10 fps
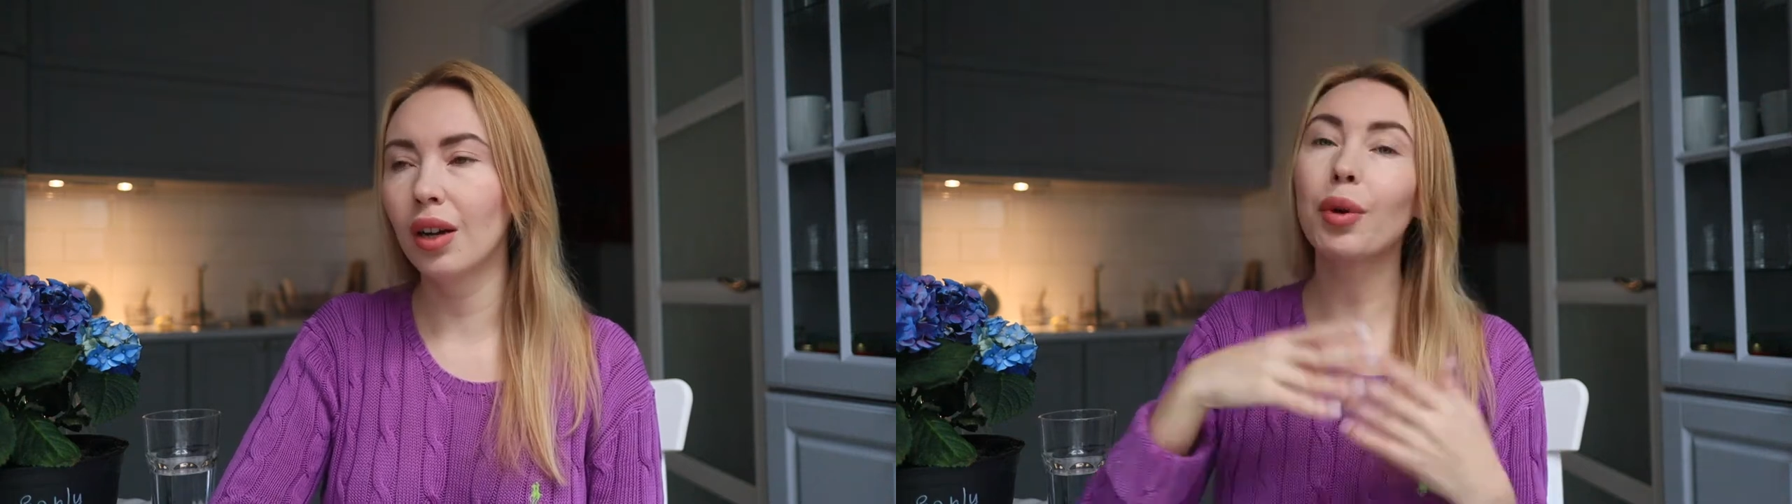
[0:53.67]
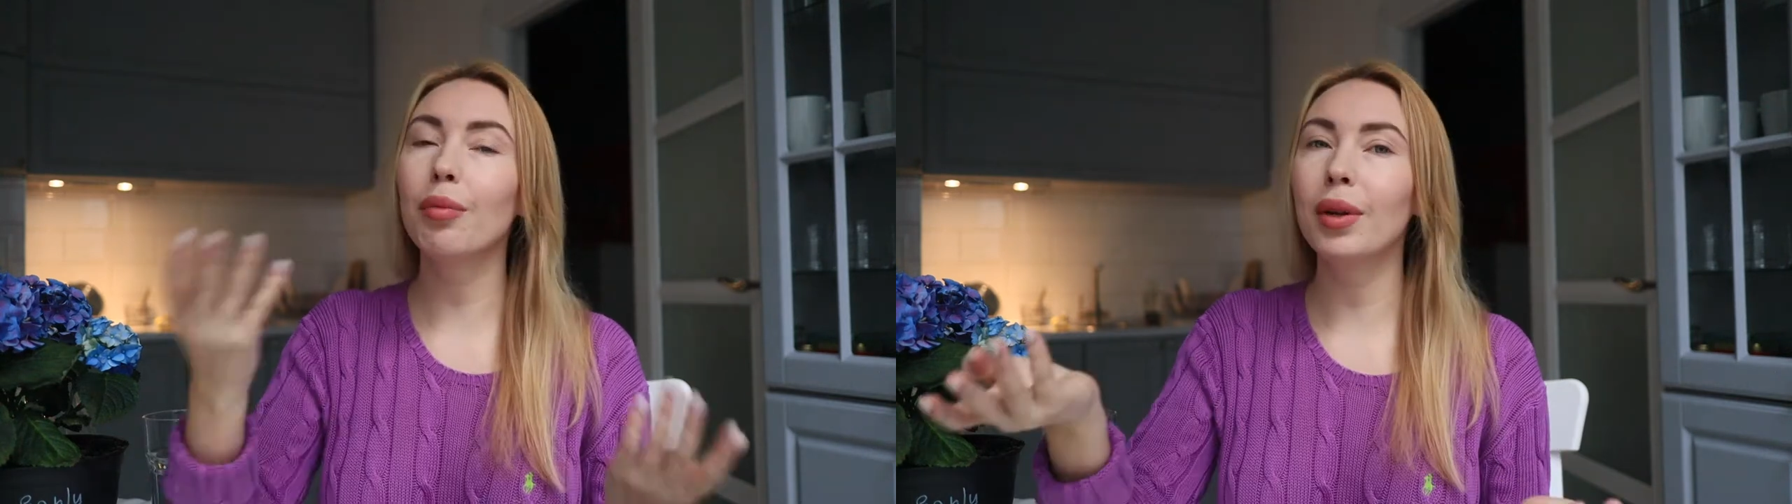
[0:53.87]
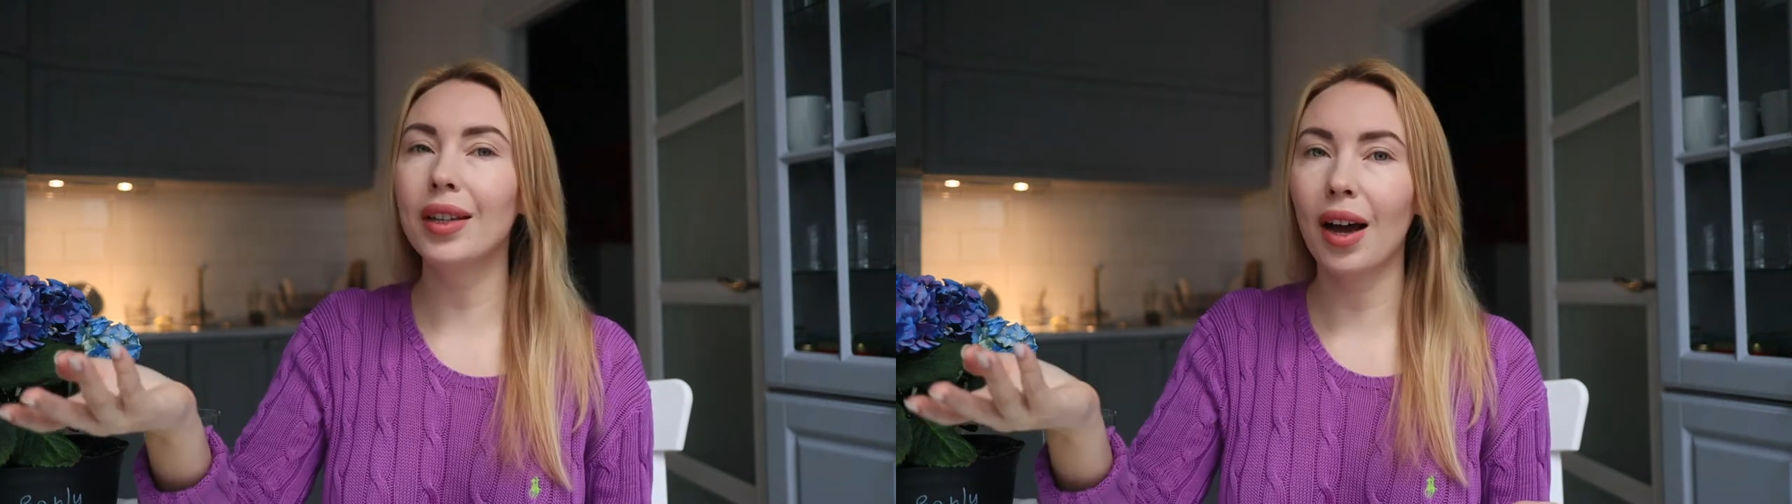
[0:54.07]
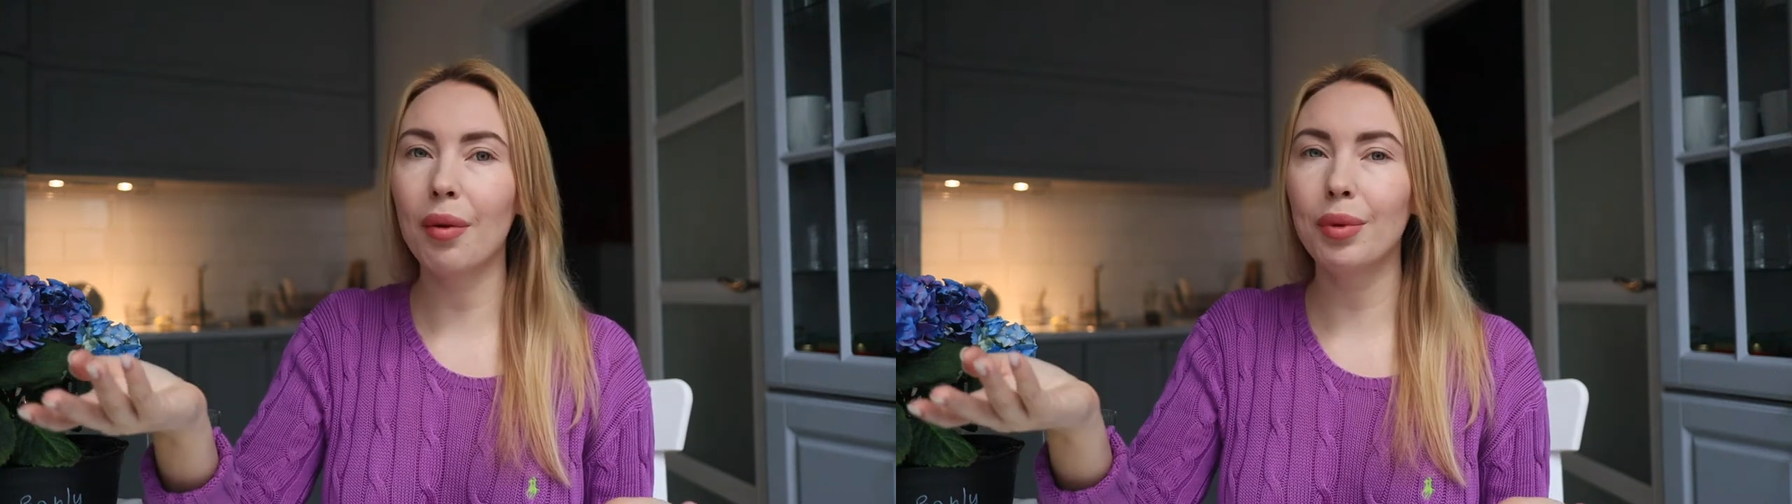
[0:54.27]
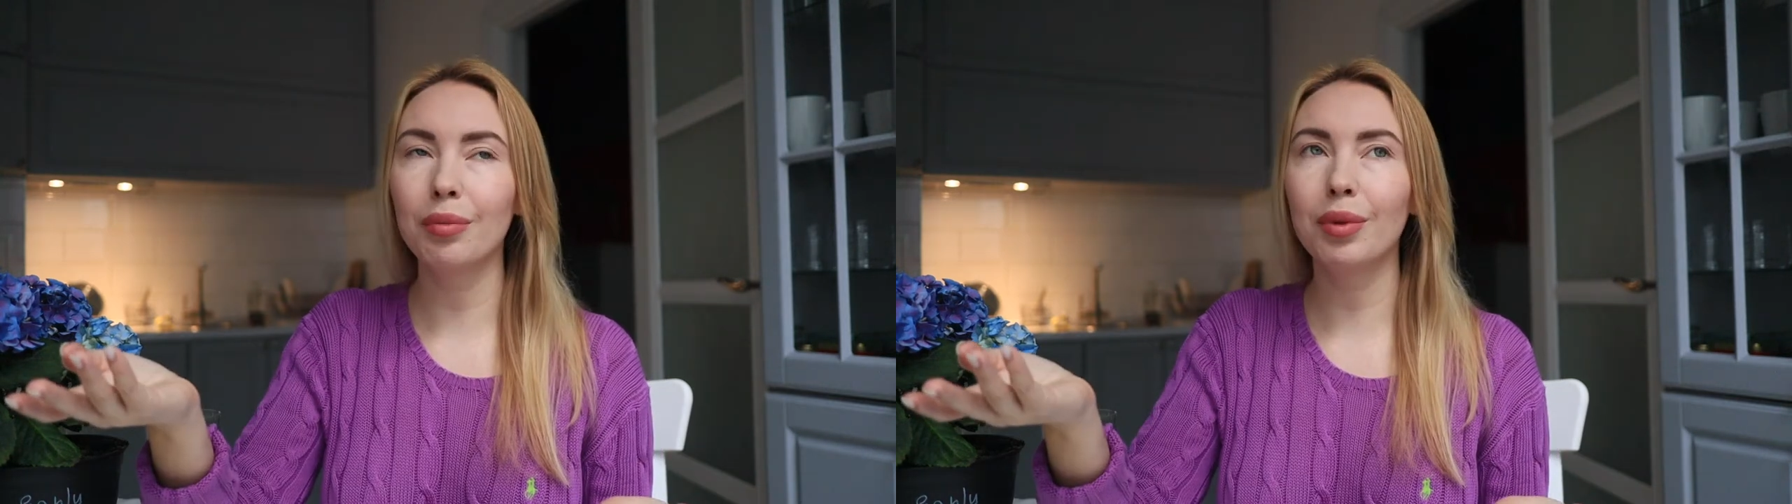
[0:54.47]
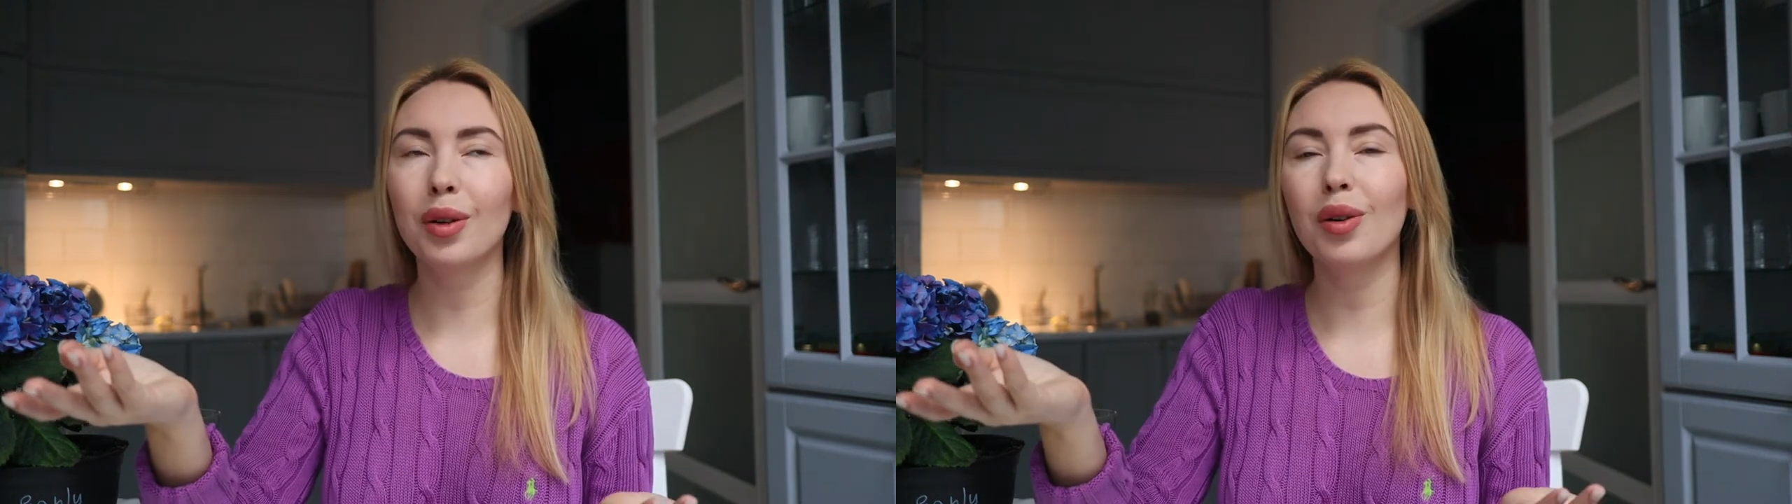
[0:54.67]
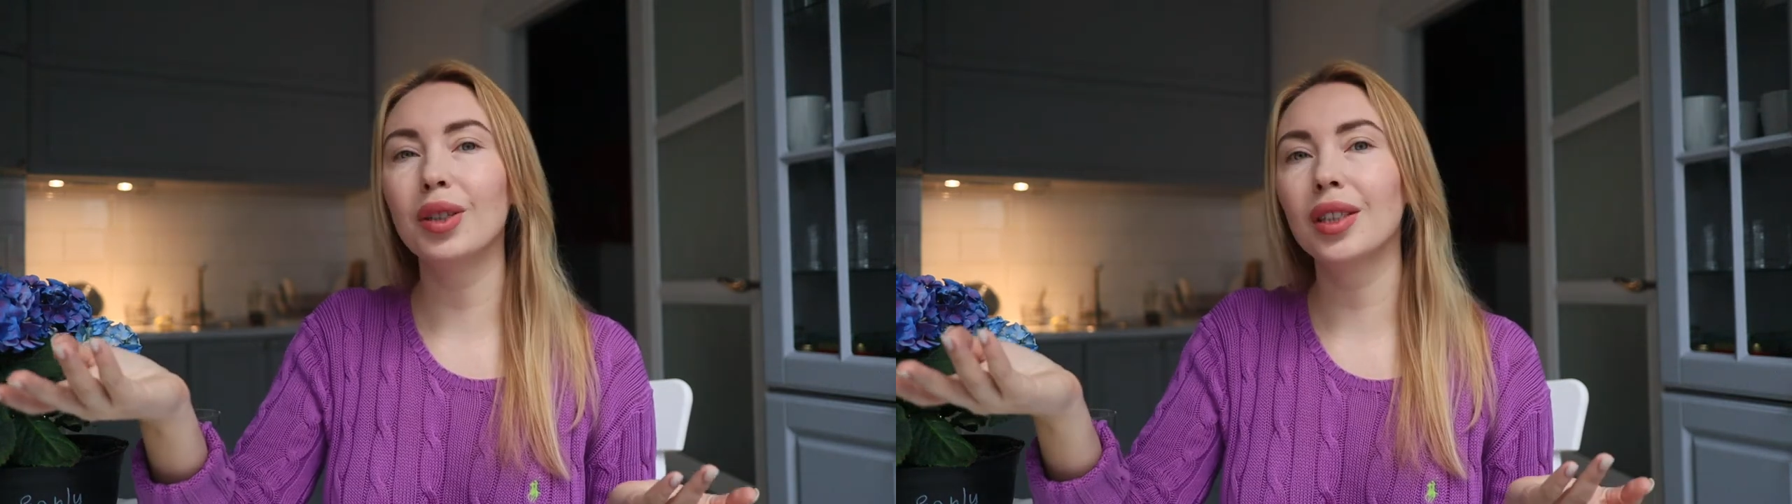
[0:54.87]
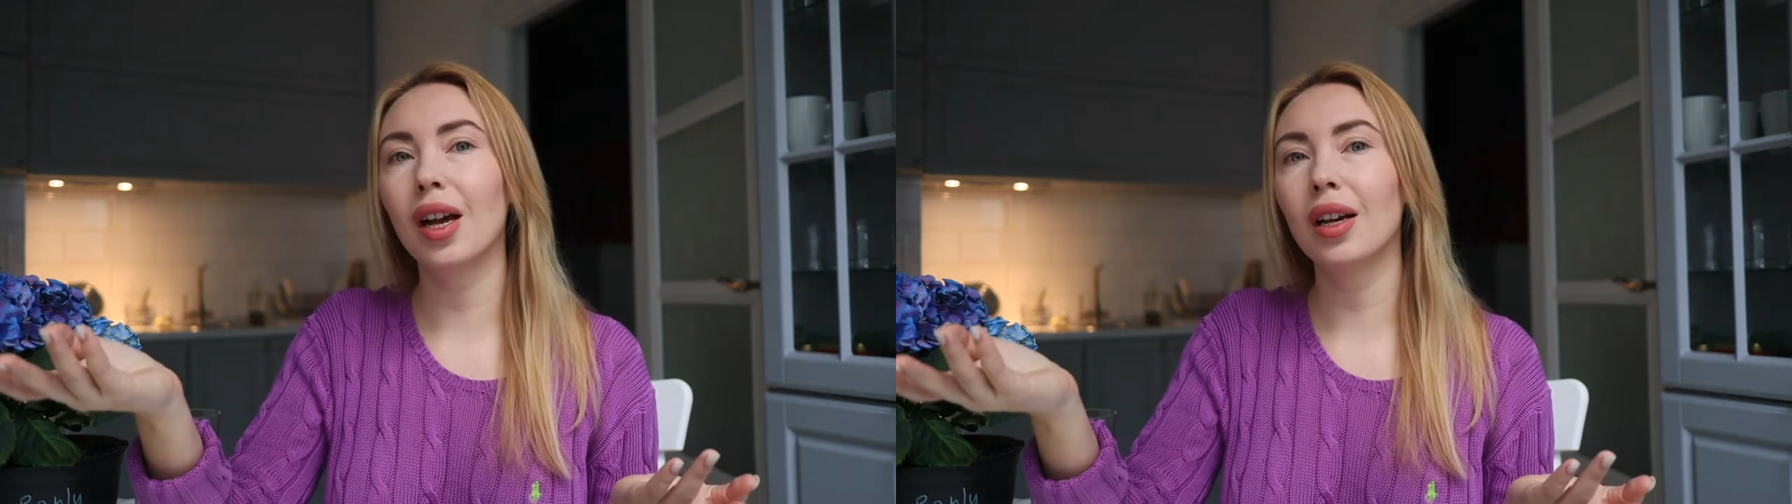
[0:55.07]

Probably it happened because